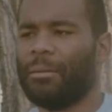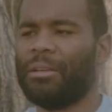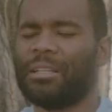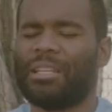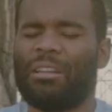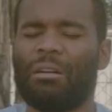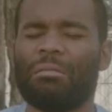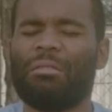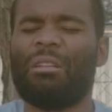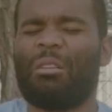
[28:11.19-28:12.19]
because they
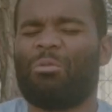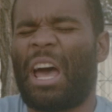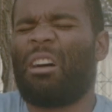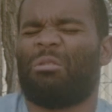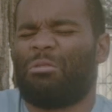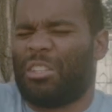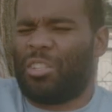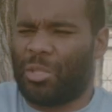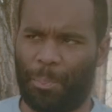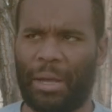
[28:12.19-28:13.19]
don't know how to
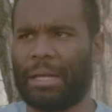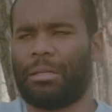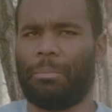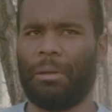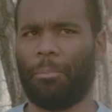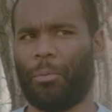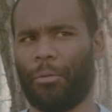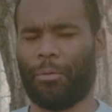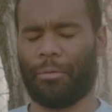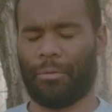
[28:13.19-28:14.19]
respect people.